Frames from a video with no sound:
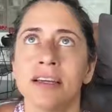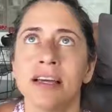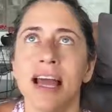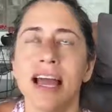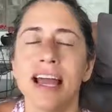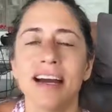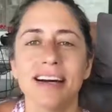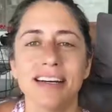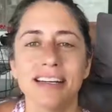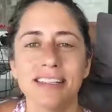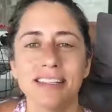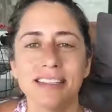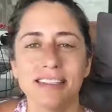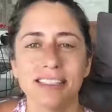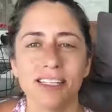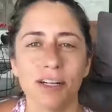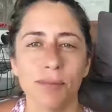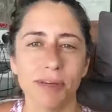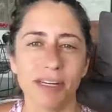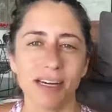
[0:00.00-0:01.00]
And
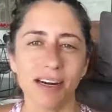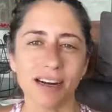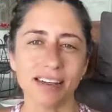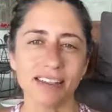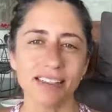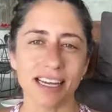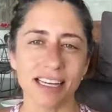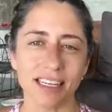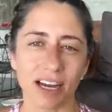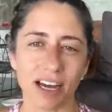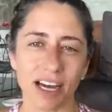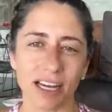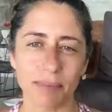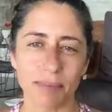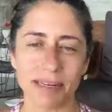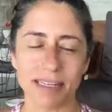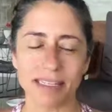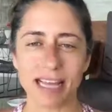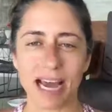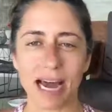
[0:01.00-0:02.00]
because I'd
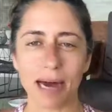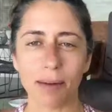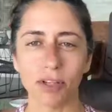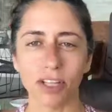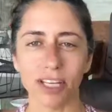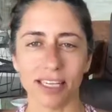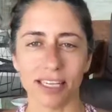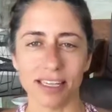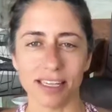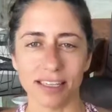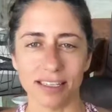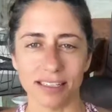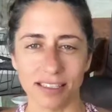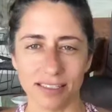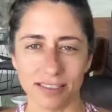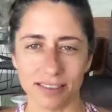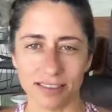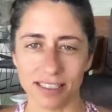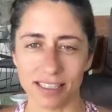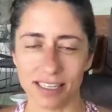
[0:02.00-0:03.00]
been dabbling in
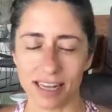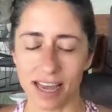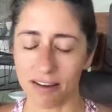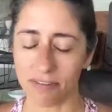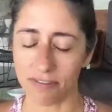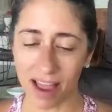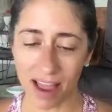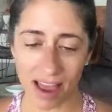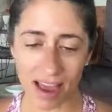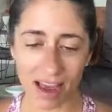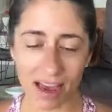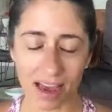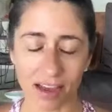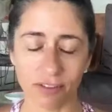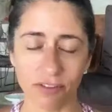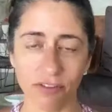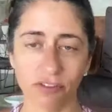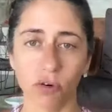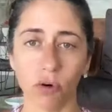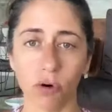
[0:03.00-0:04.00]
and have
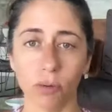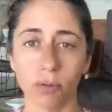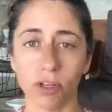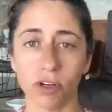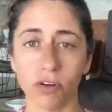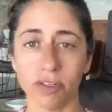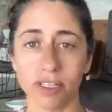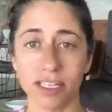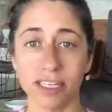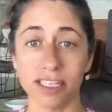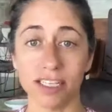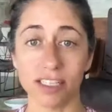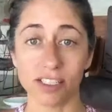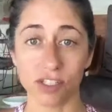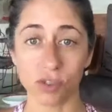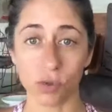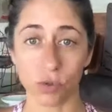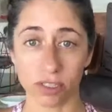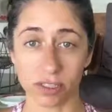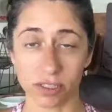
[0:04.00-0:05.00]
had full-blown eating
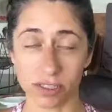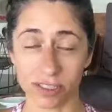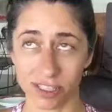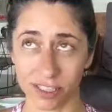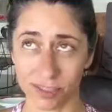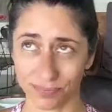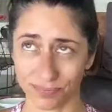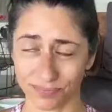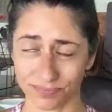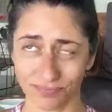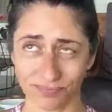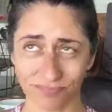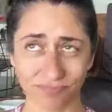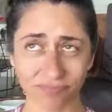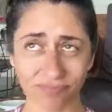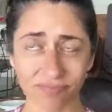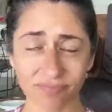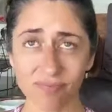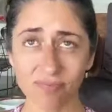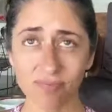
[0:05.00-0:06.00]
disorders,
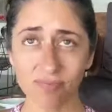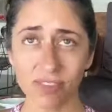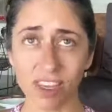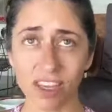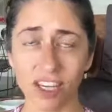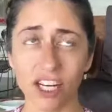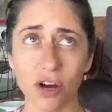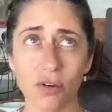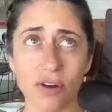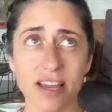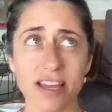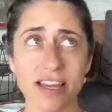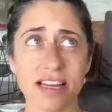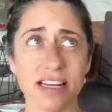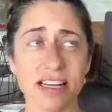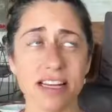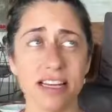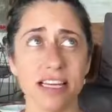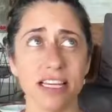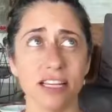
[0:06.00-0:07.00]

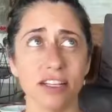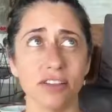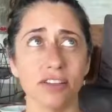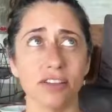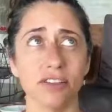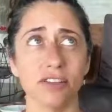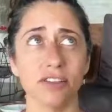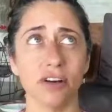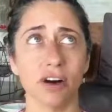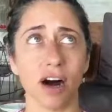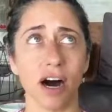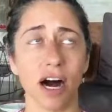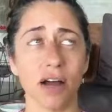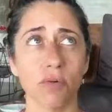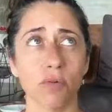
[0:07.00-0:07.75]
it I